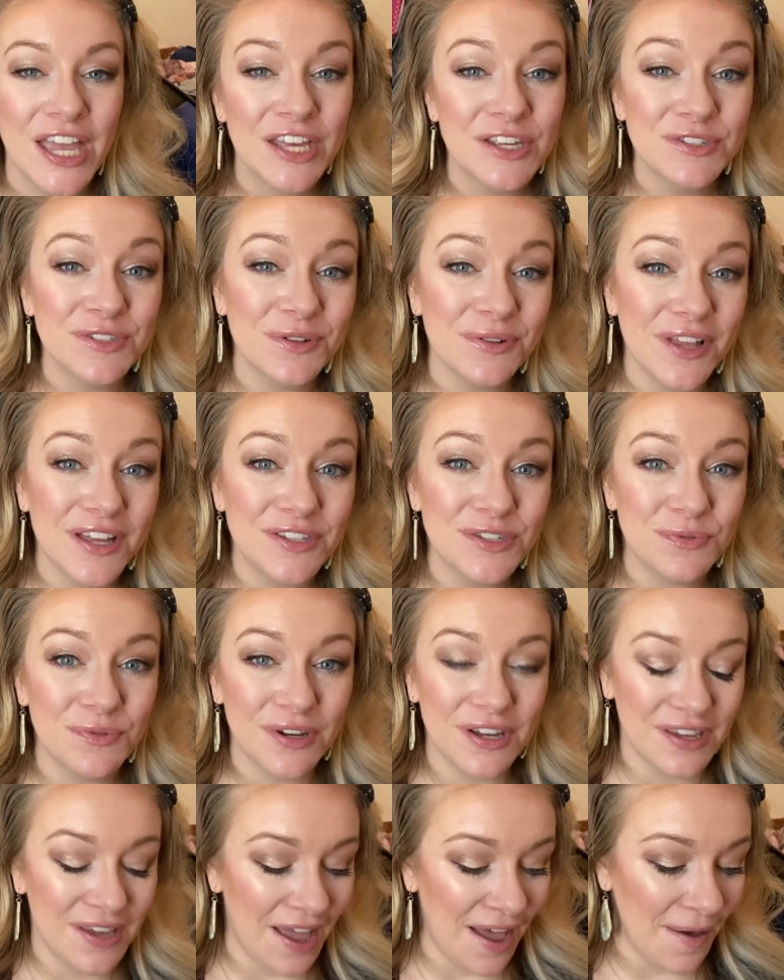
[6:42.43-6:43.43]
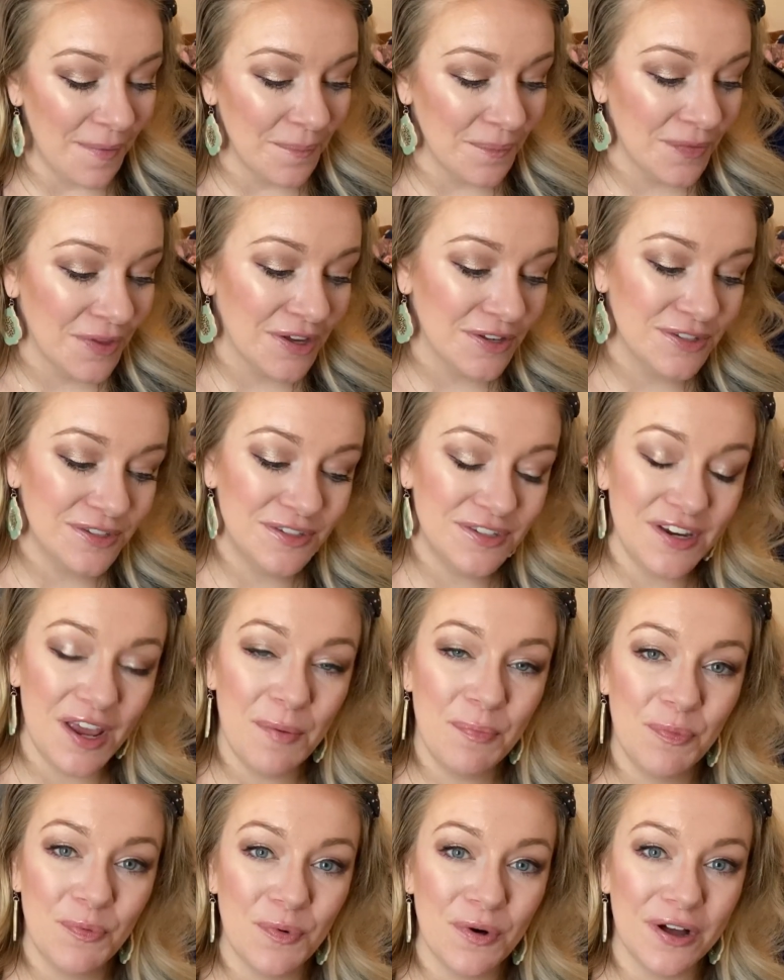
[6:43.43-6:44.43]
So let's recap.
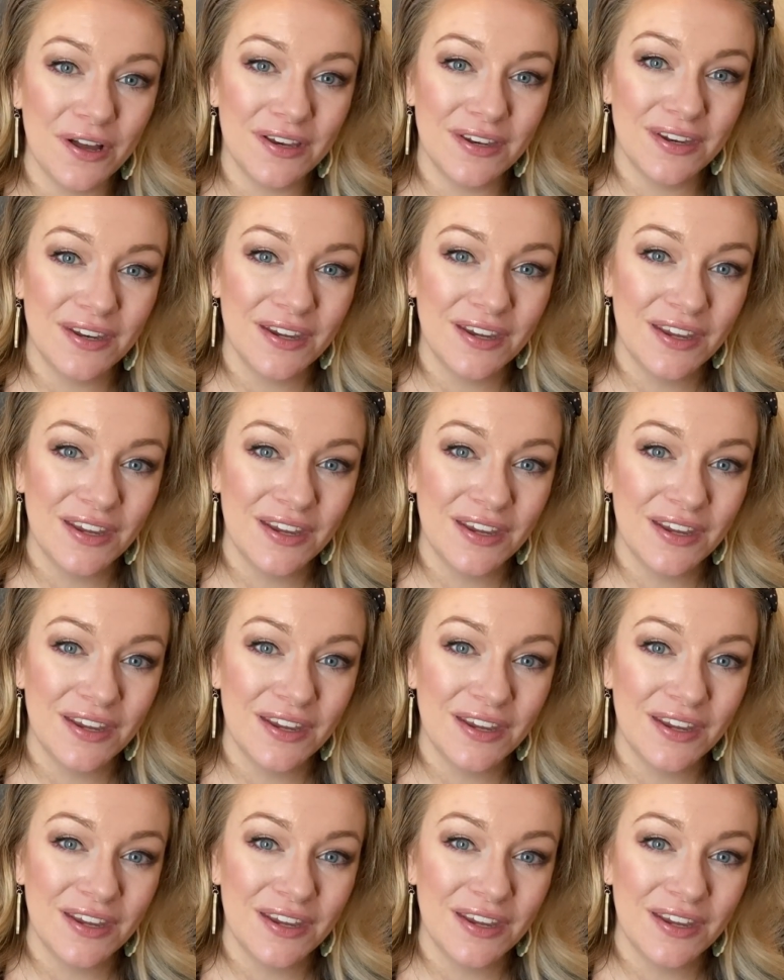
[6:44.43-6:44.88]
Step 1,